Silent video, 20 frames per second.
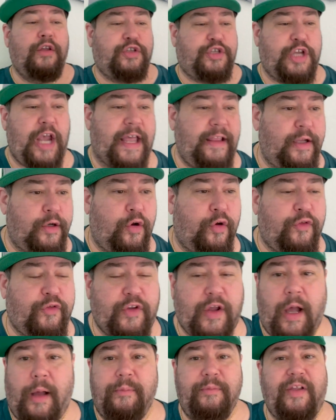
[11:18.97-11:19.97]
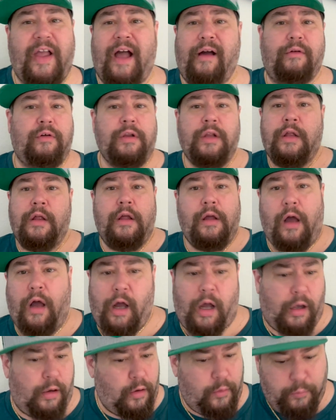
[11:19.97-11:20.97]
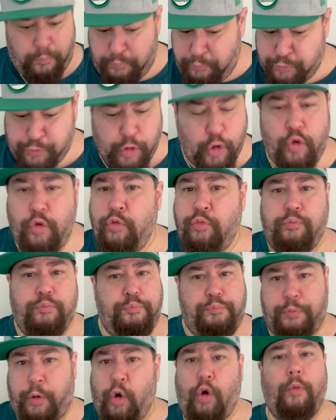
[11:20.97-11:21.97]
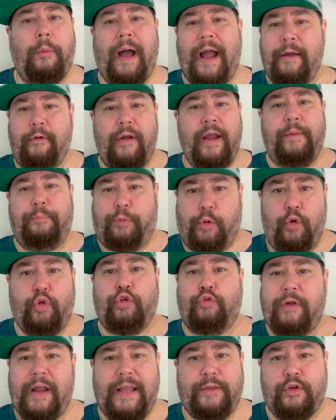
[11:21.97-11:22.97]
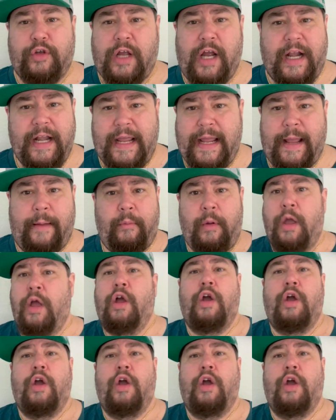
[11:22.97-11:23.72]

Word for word: Jalen Hurts comes out. Uh, dude, pull my Rand, pull the Randall Cunningham.